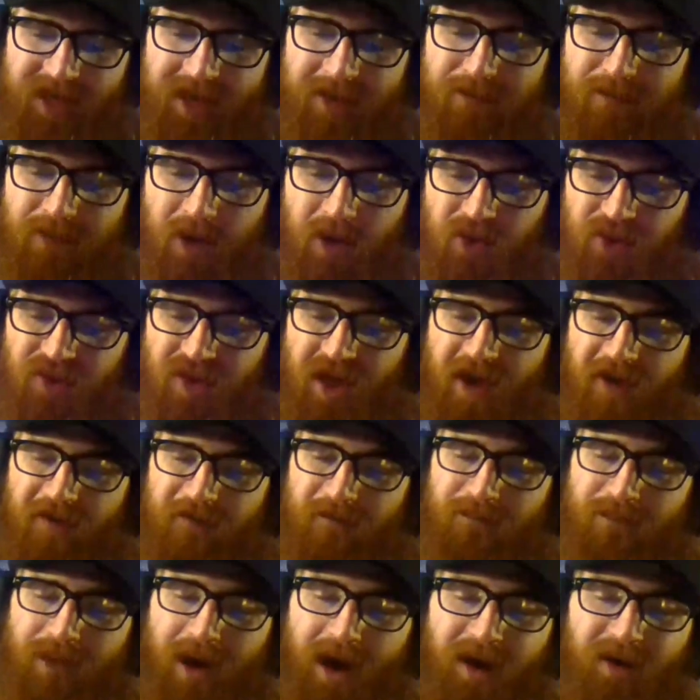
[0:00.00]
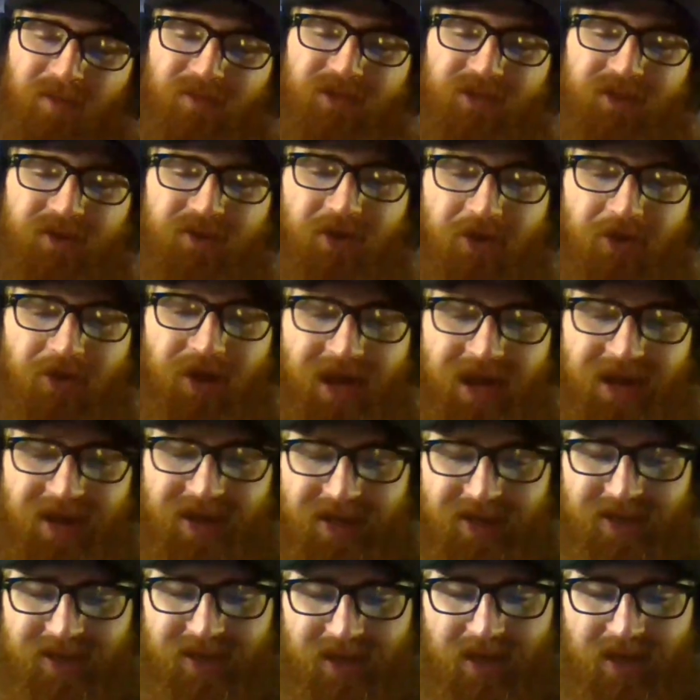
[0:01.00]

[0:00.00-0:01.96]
both have bombs in their necks,